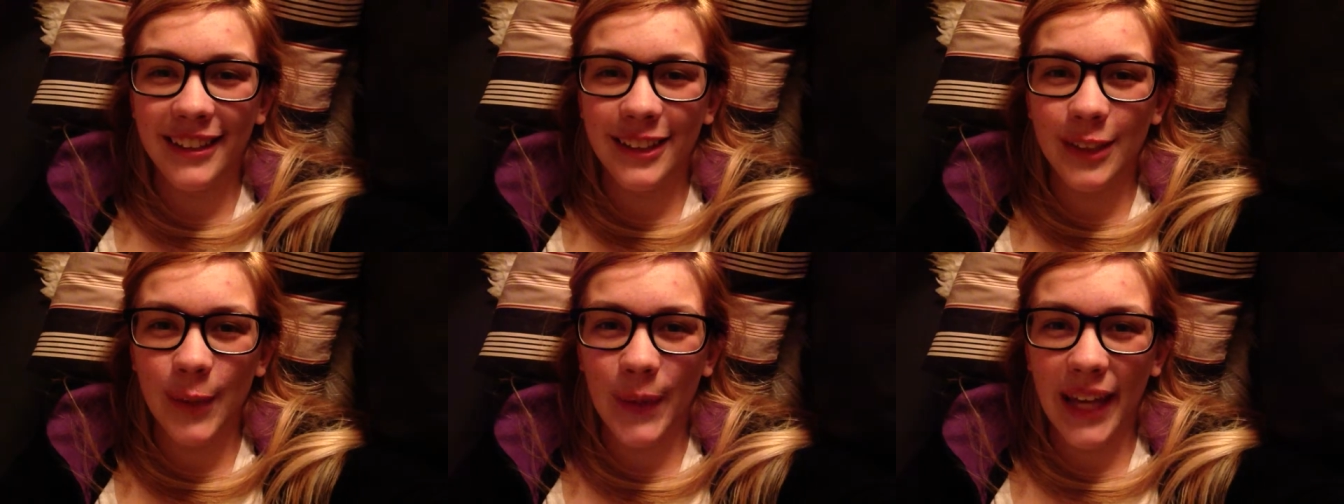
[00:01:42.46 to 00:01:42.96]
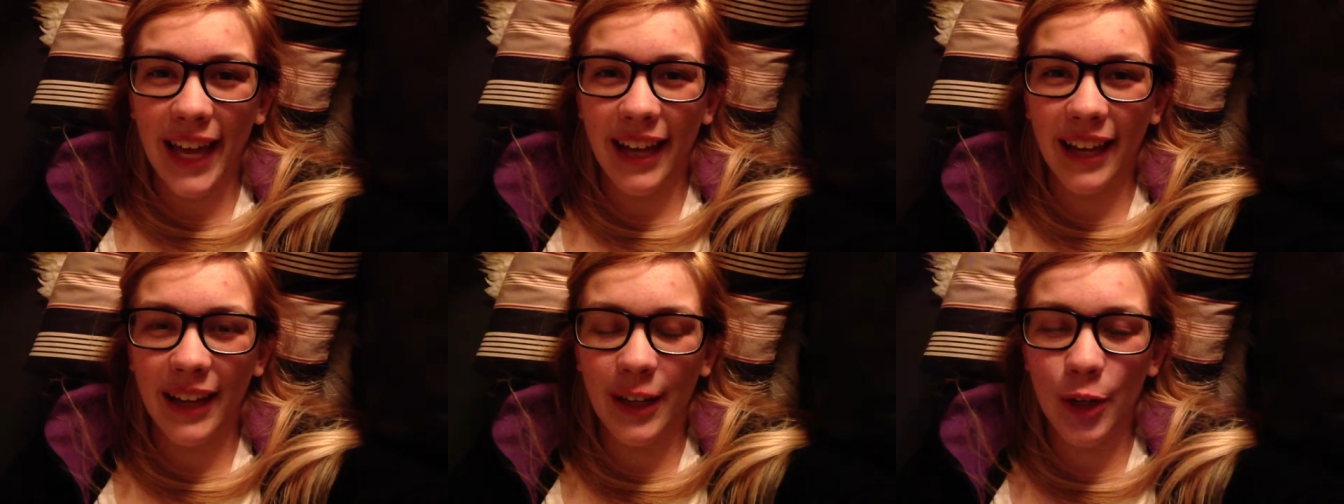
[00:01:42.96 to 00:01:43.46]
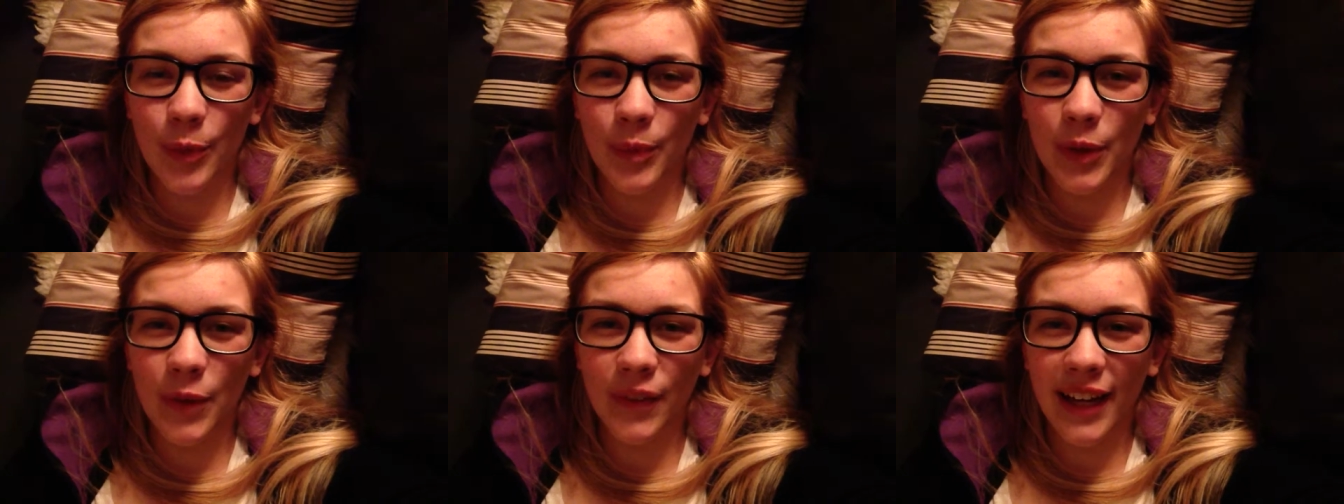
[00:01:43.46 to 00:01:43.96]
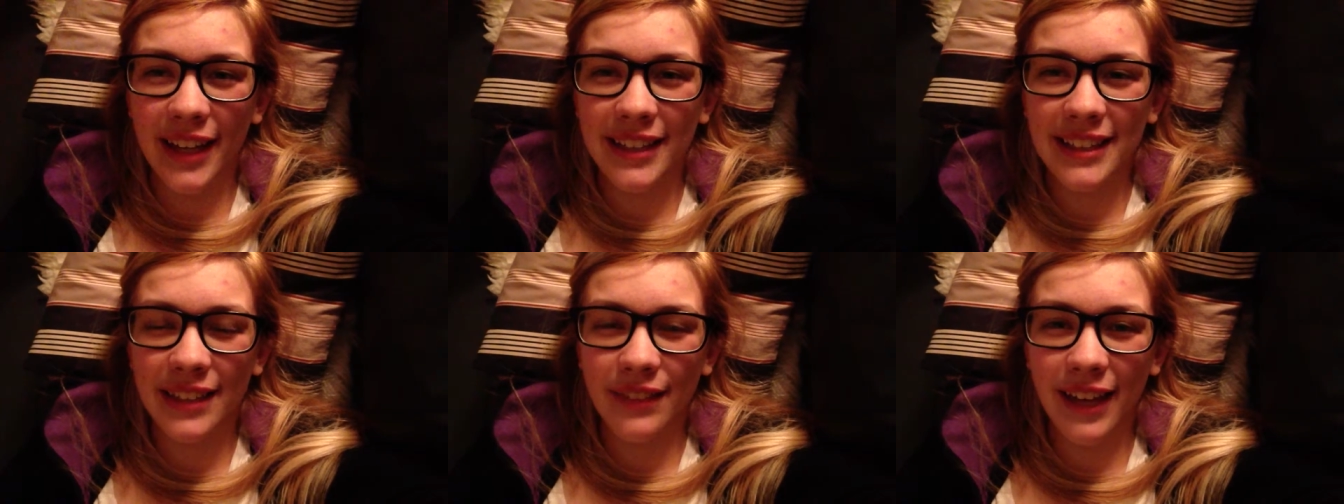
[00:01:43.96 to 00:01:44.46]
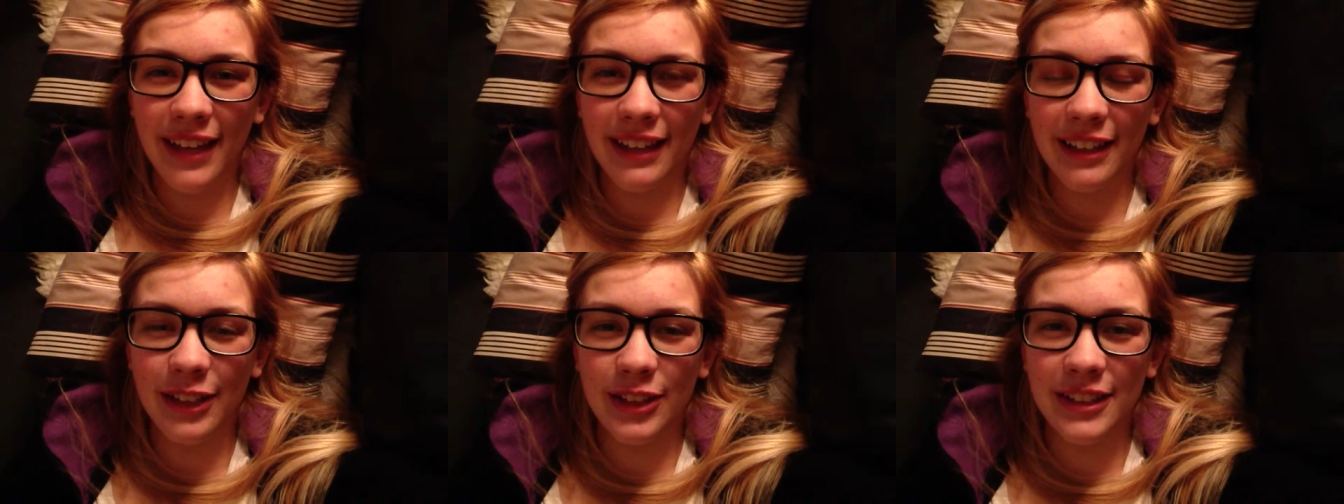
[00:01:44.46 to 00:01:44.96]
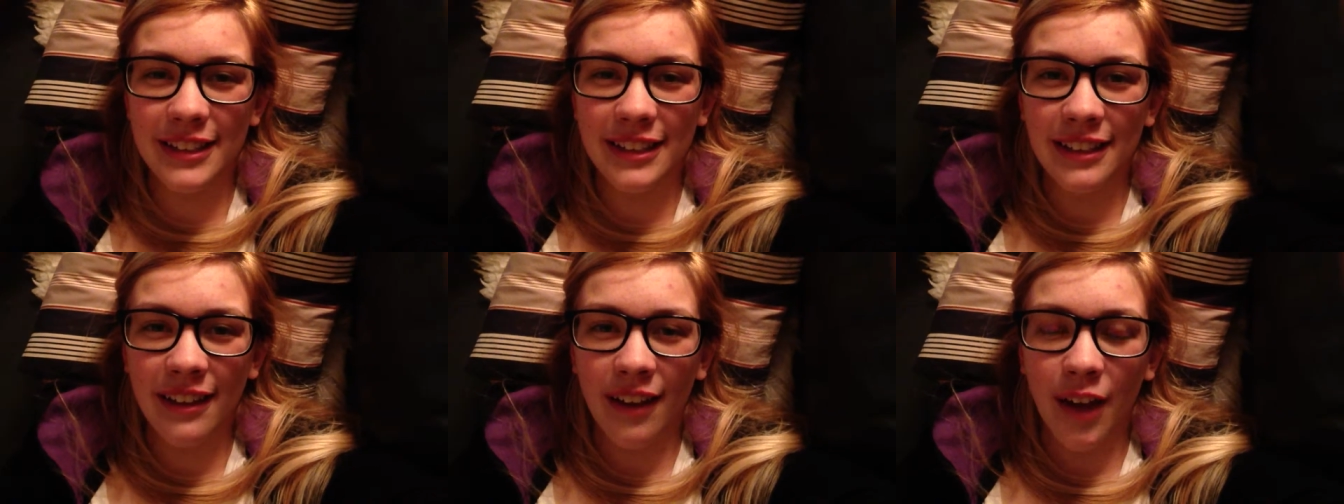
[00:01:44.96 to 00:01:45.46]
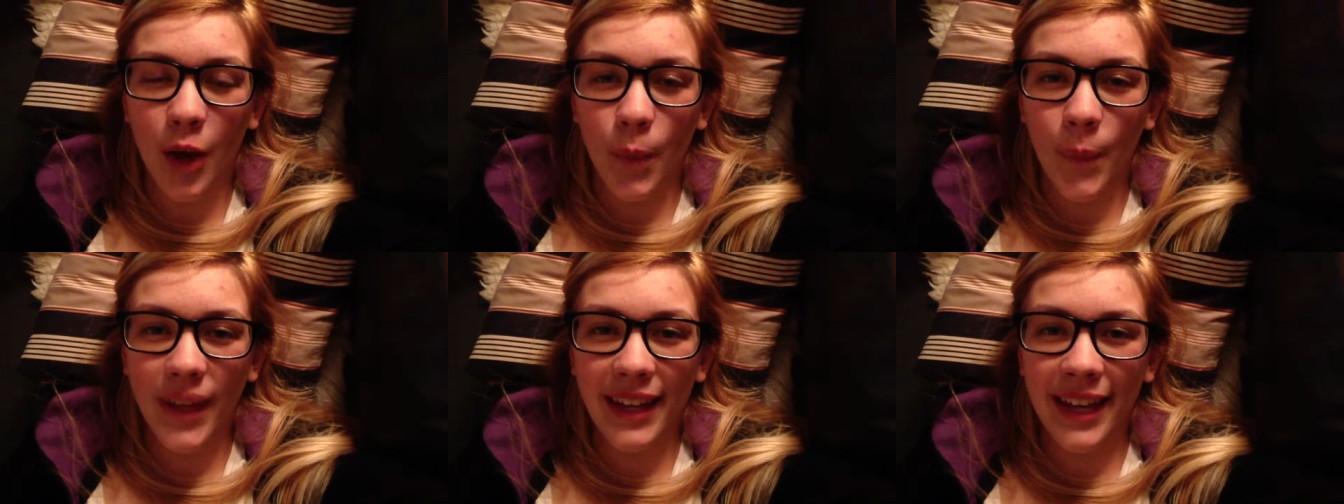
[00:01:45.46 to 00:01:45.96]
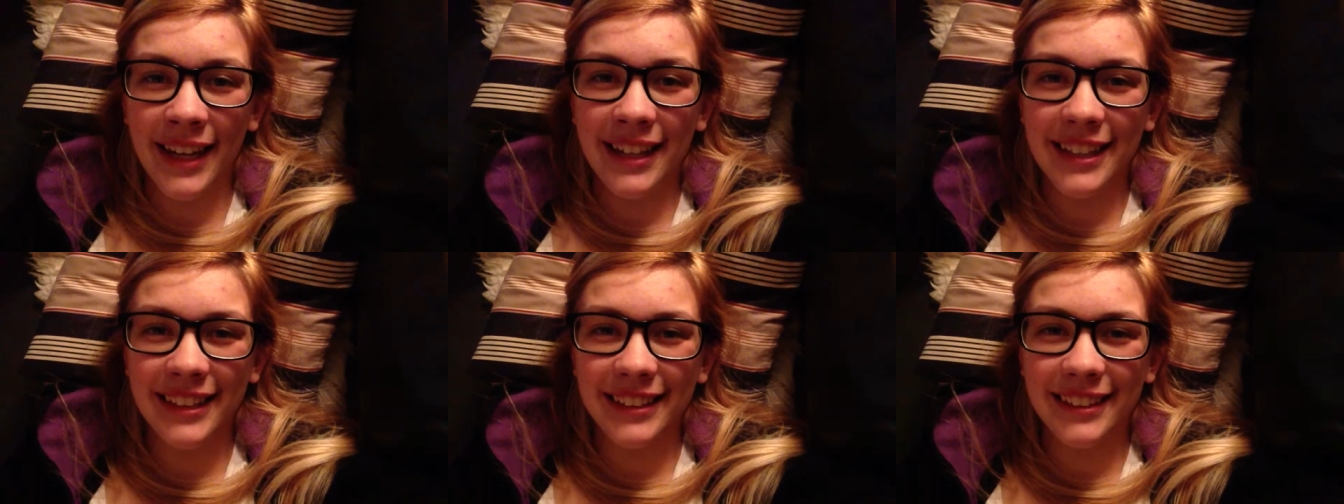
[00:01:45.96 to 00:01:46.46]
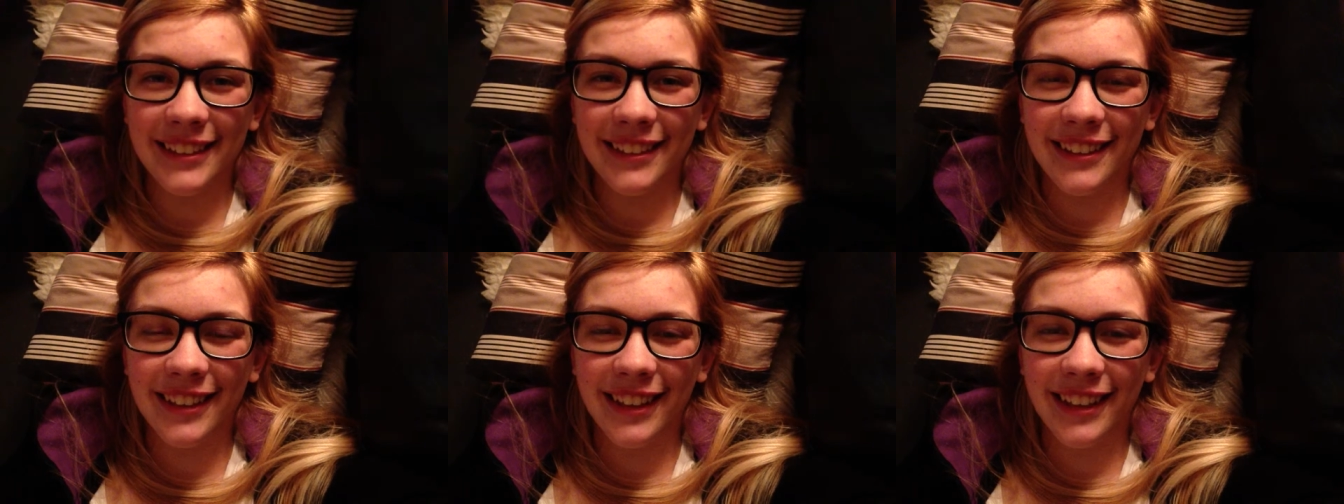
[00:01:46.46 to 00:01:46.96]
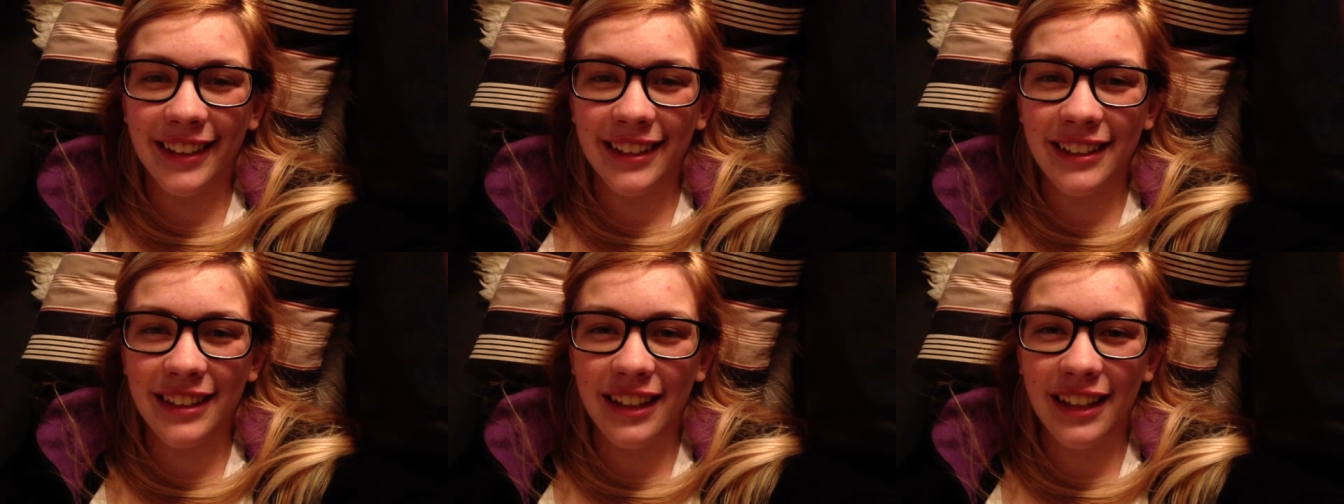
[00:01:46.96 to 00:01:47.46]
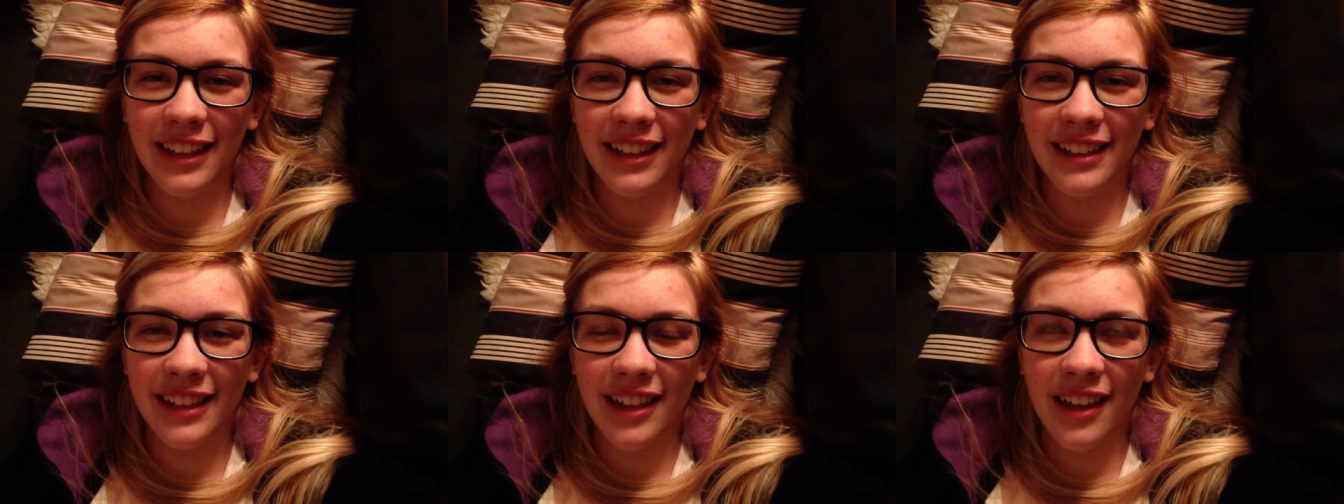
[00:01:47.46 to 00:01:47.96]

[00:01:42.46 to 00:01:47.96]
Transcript: So yeah, I hope you guys have had a good weekend and that. Uh,